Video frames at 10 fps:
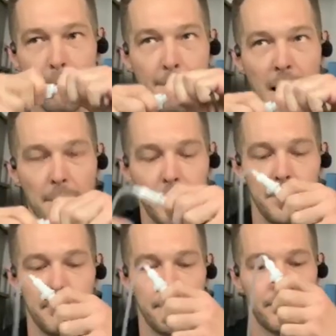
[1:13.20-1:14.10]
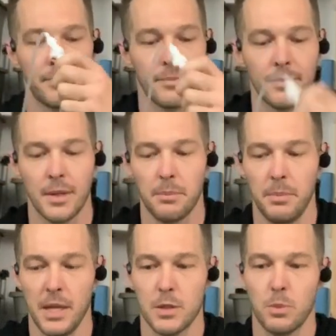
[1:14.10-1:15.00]
Pop.
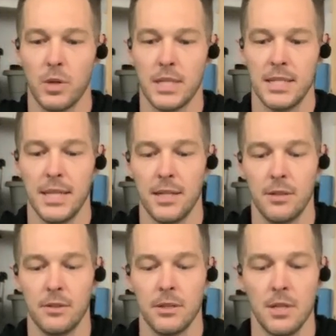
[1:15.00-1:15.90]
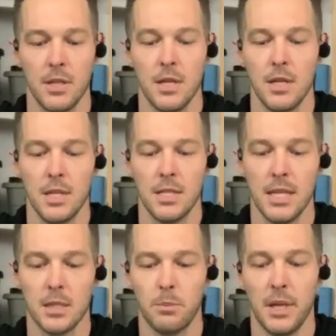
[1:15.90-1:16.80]
Band's pointing down.
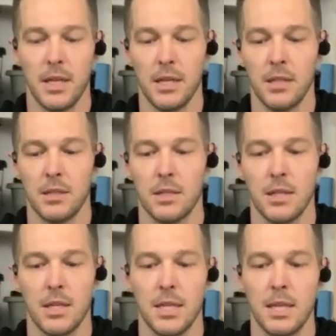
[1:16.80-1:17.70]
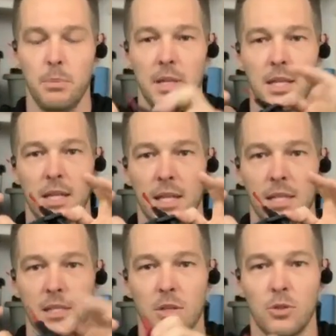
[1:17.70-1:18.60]
Take the band, keep it in a
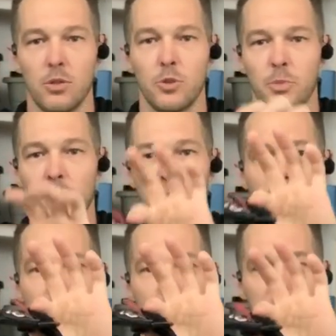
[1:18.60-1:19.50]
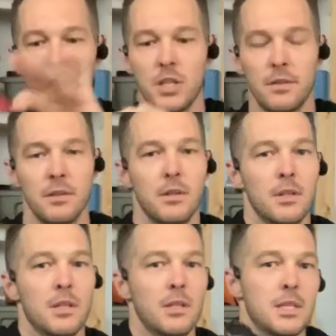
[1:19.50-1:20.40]
nice little loop, pinch it,
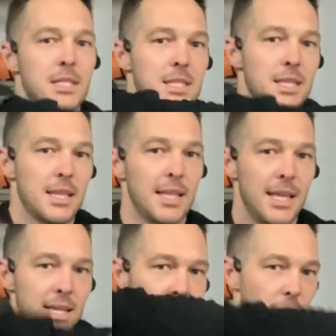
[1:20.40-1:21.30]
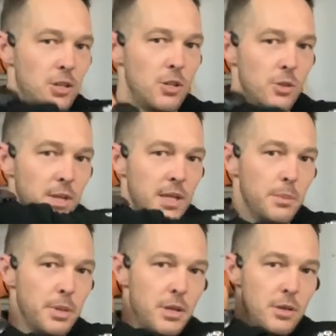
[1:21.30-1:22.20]
slide it all the way up,
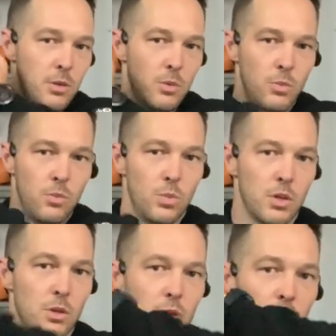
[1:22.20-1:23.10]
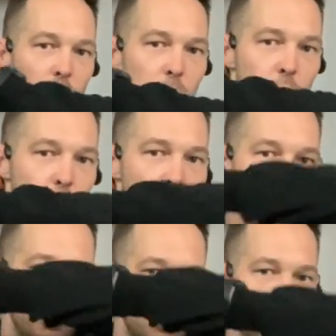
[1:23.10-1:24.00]
wiggle your arm
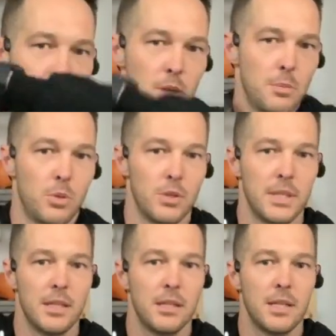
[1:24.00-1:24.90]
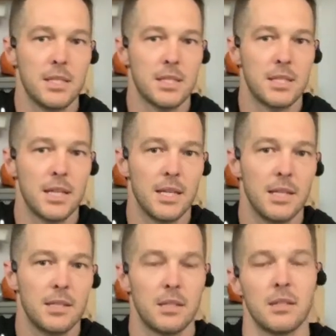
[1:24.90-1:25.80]
around, pull it down nice and tight.